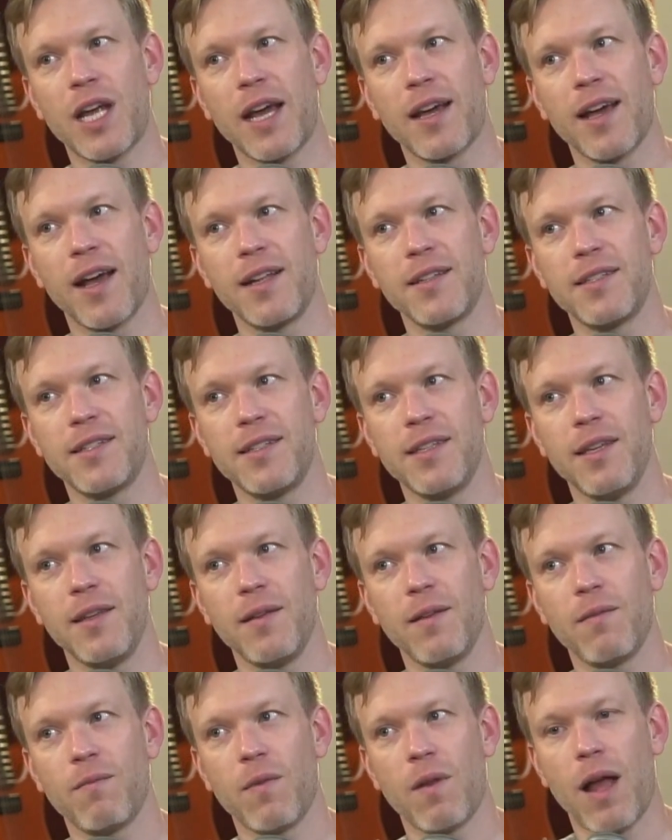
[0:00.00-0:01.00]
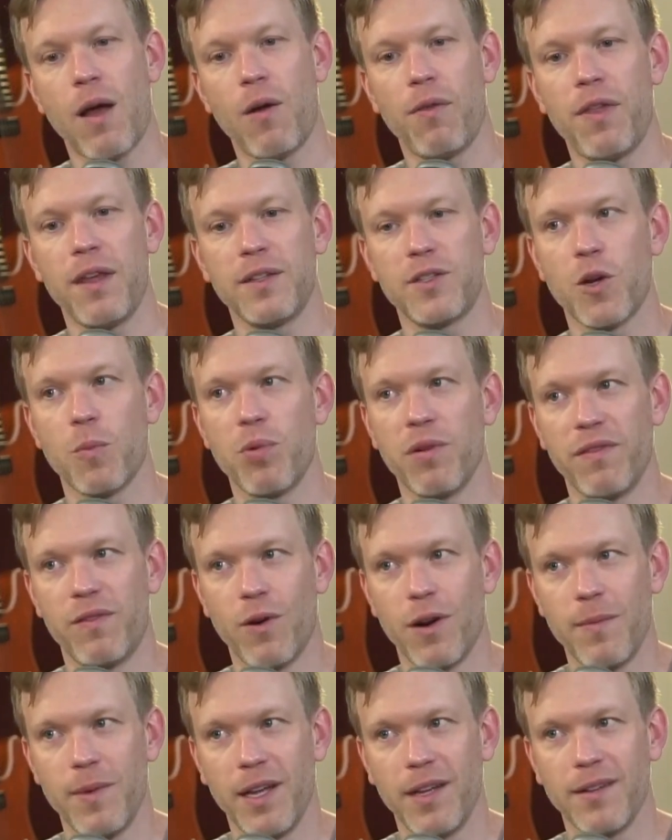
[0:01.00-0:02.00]
on see how things are
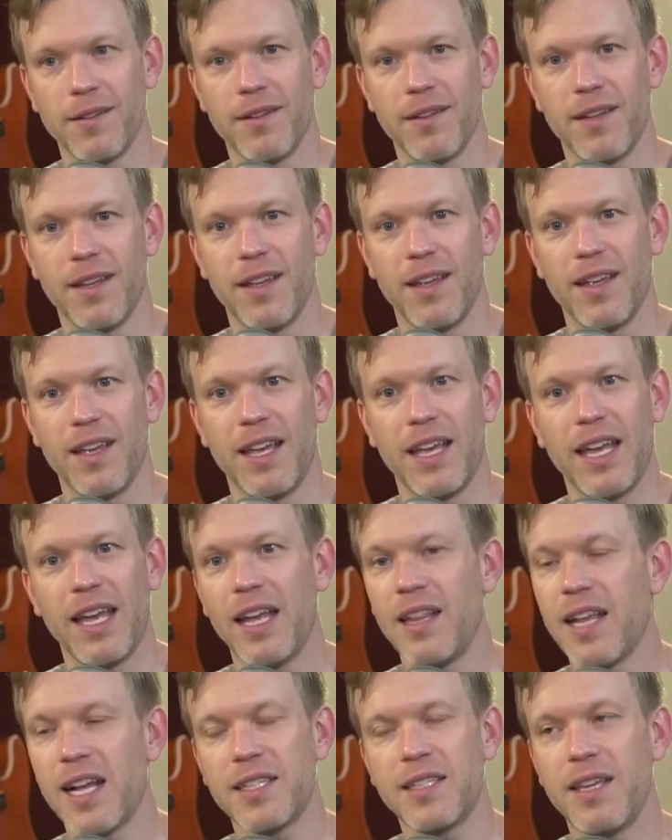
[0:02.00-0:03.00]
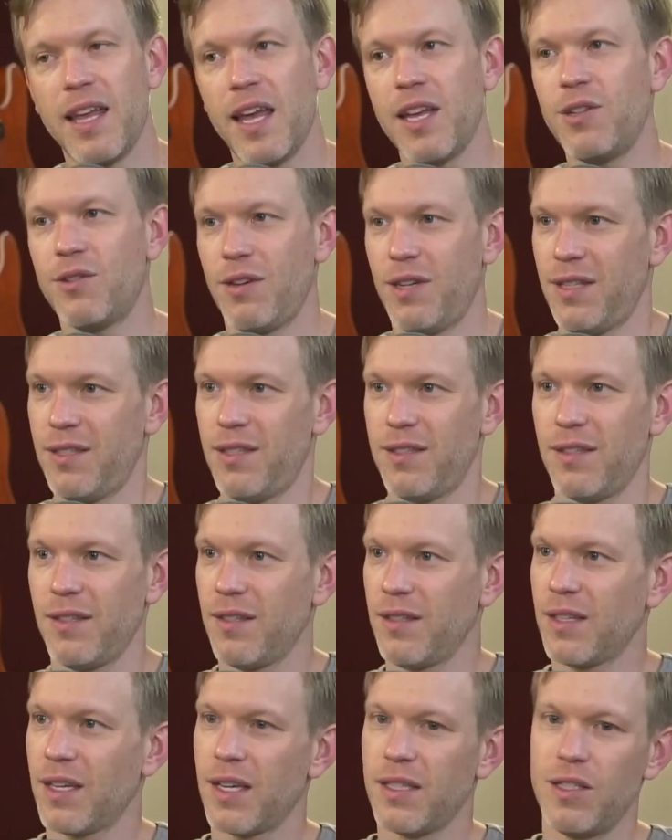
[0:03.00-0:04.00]
performing. Yep. And that's dangerous
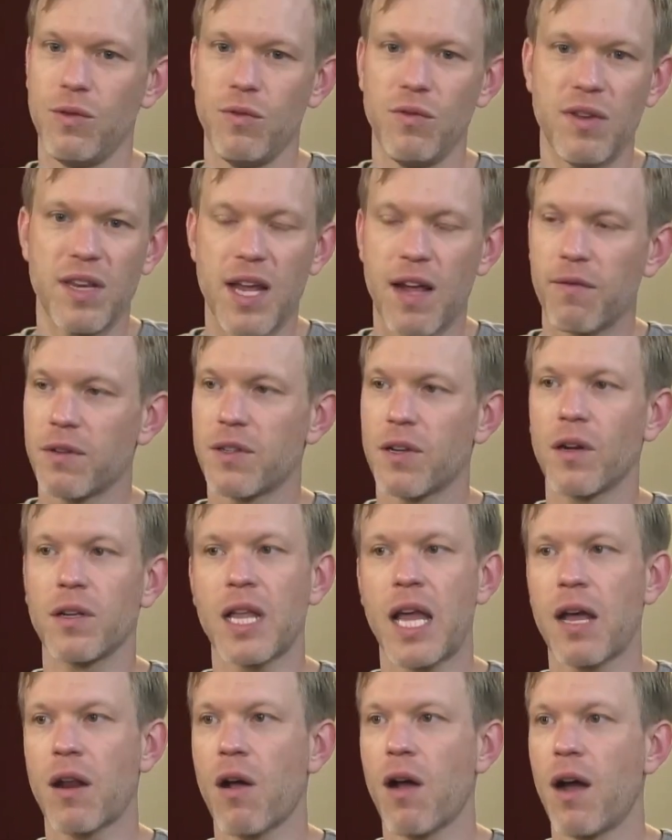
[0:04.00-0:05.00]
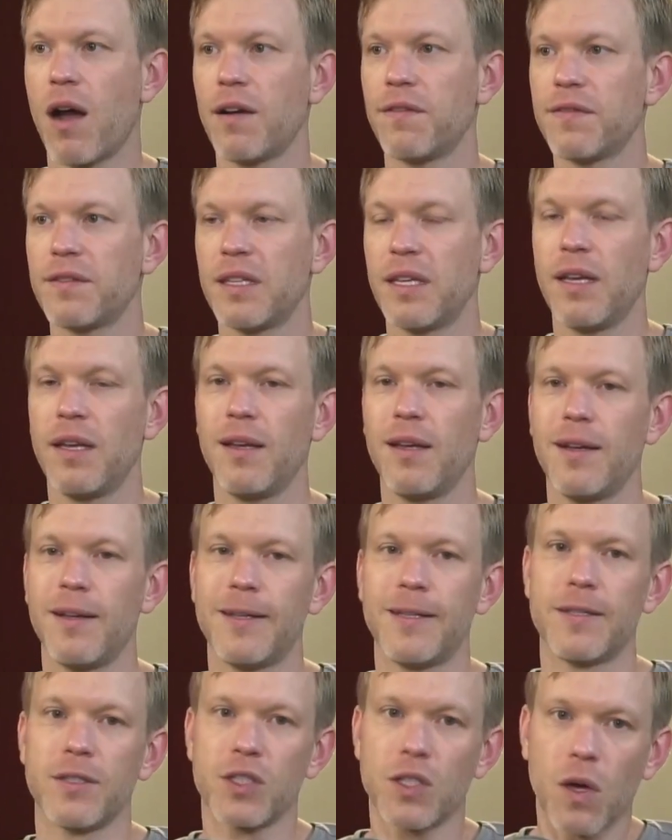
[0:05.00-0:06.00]
because you never turn that off.
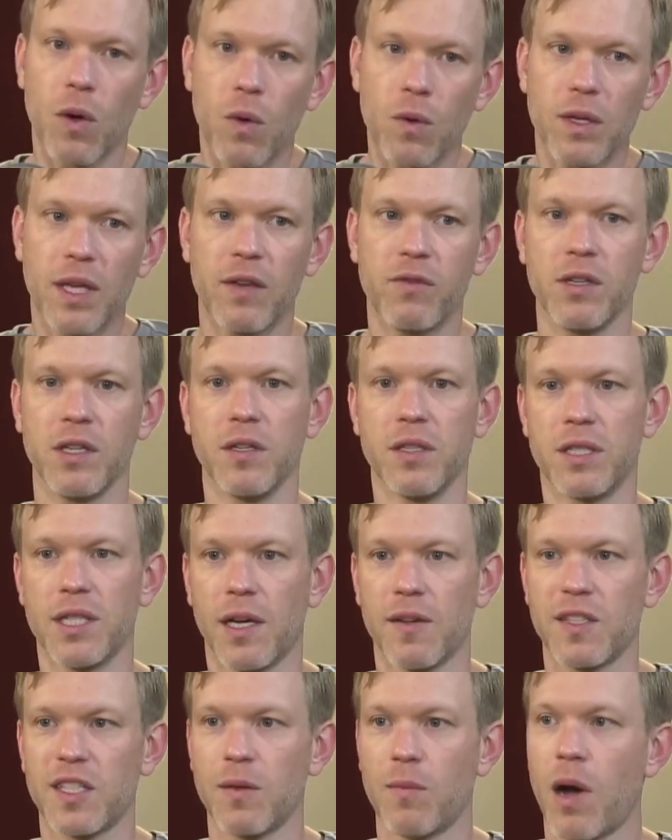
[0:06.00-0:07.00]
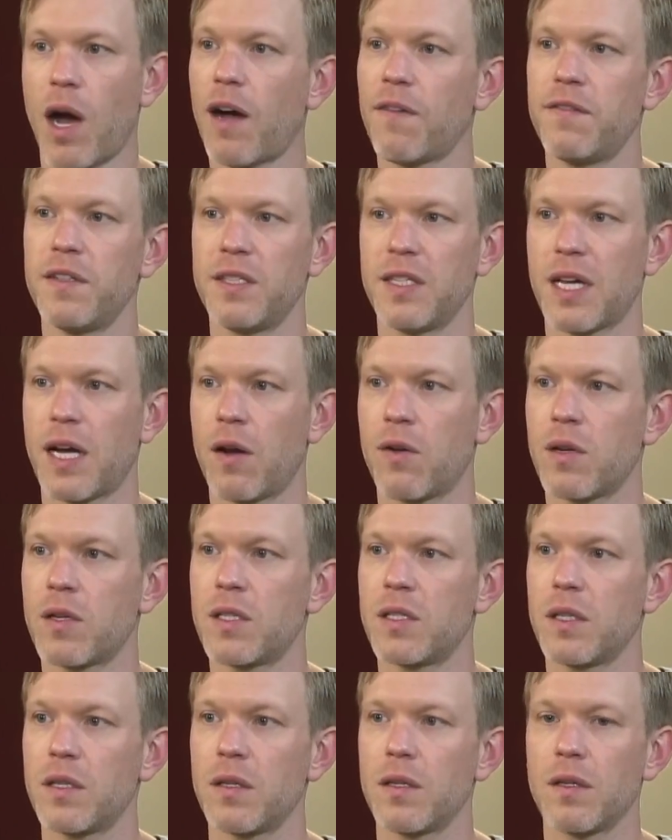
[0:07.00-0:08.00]
So giving yourself some office
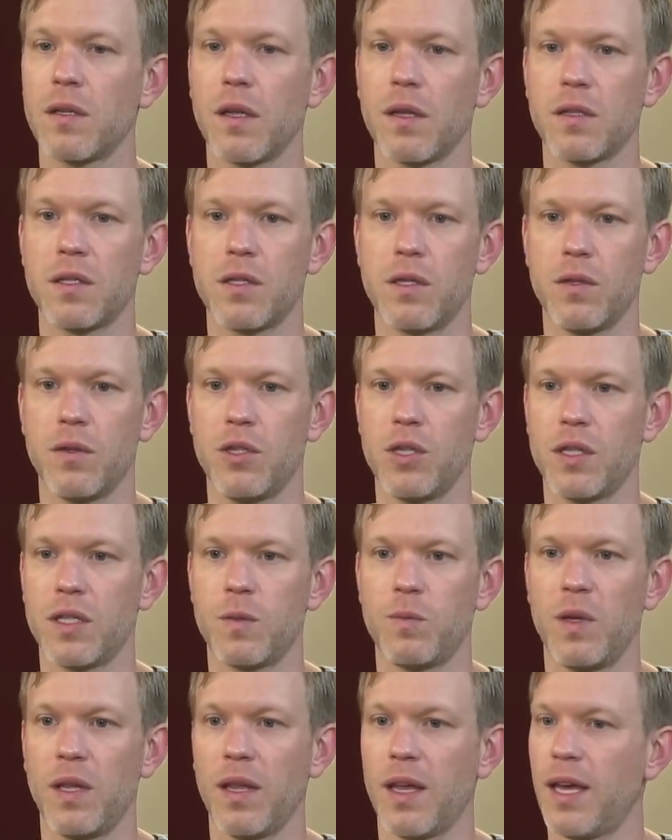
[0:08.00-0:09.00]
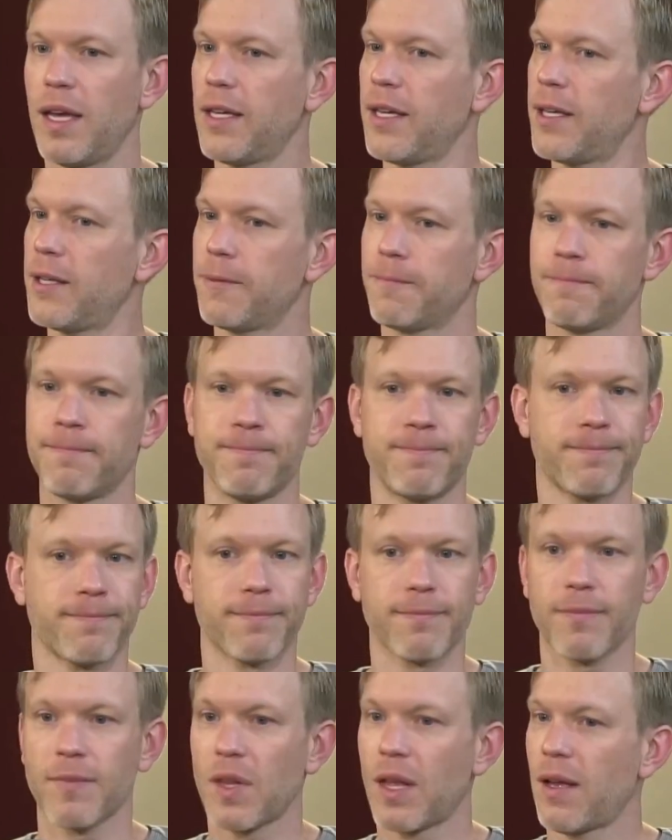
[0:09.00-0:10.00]
hours sure, to yeah, just be like,
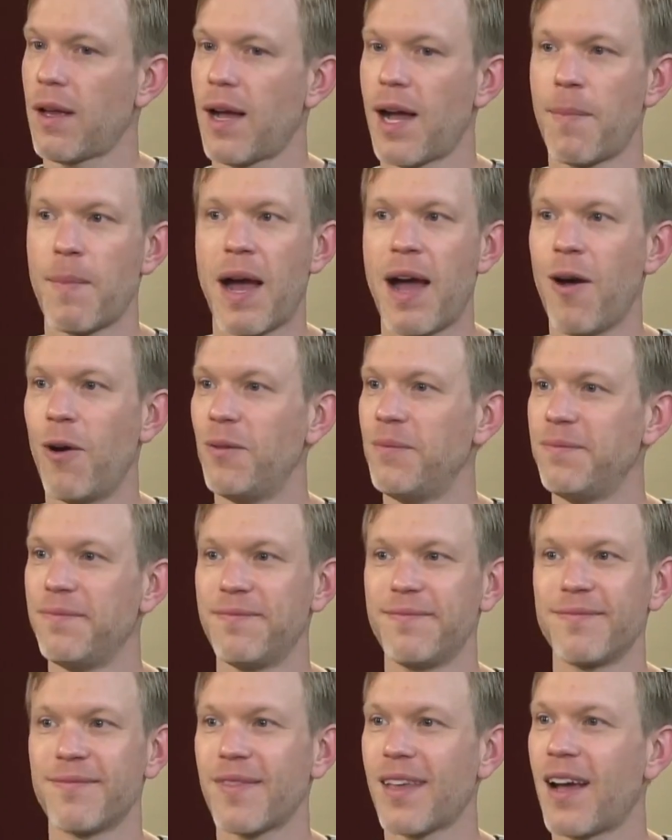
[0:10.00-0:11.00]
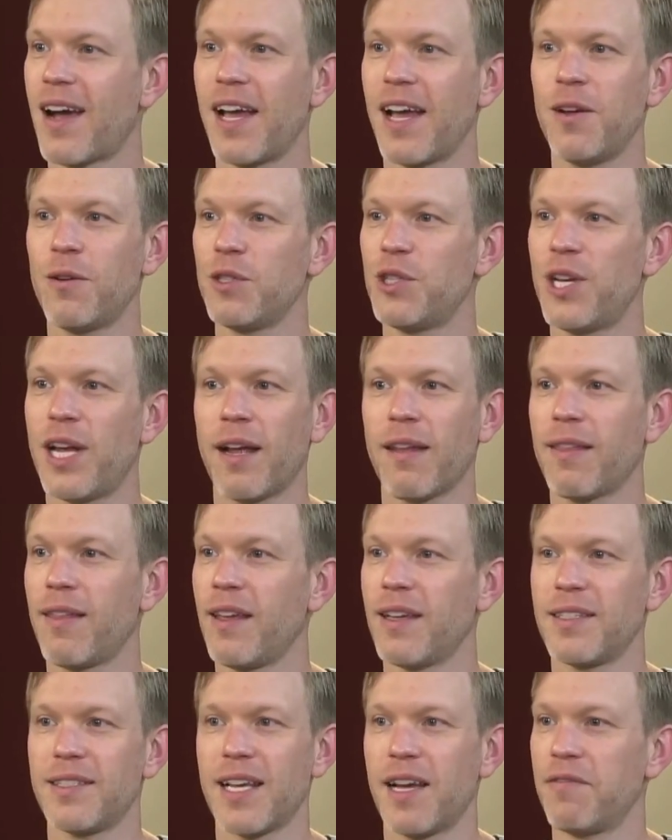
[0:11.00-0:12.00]
I'm out. Yeah. I don't absolutely. check
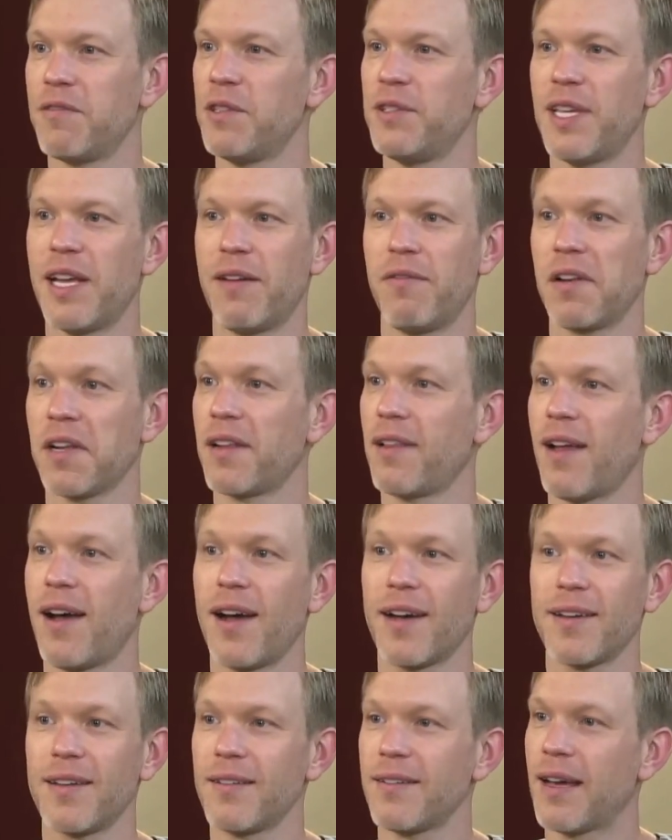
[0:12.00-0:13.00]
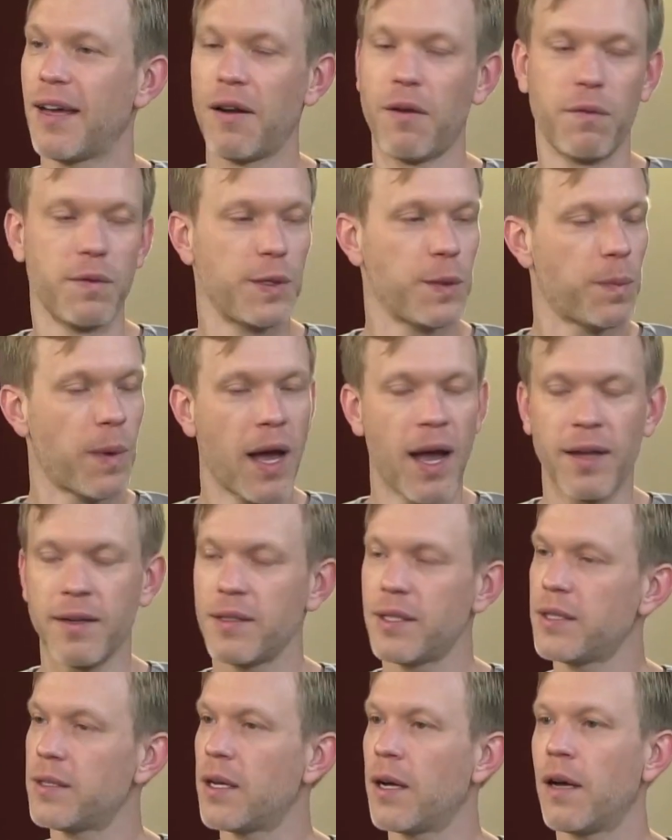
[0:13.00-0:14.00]
things after seven o'clock. I don't respond
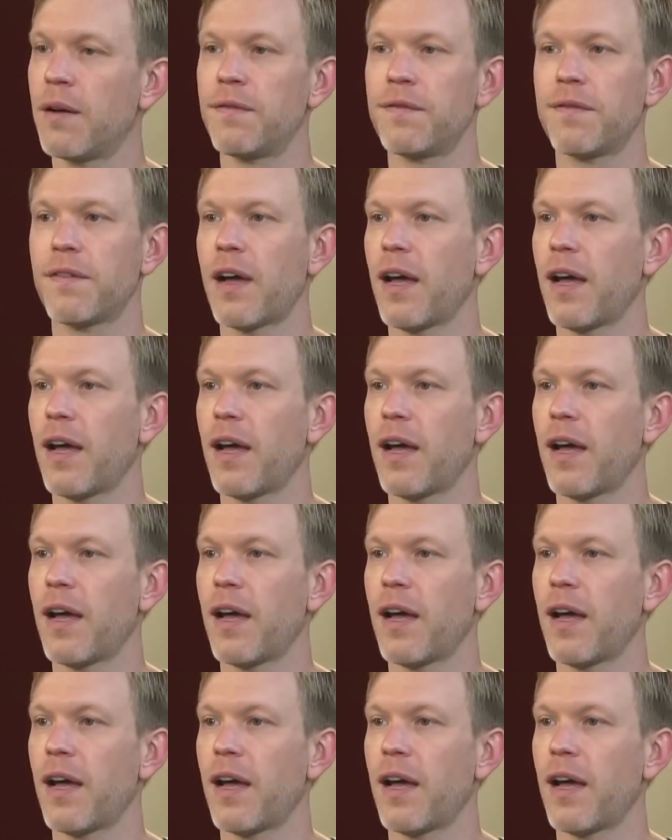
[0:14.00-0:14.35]
to stuff. I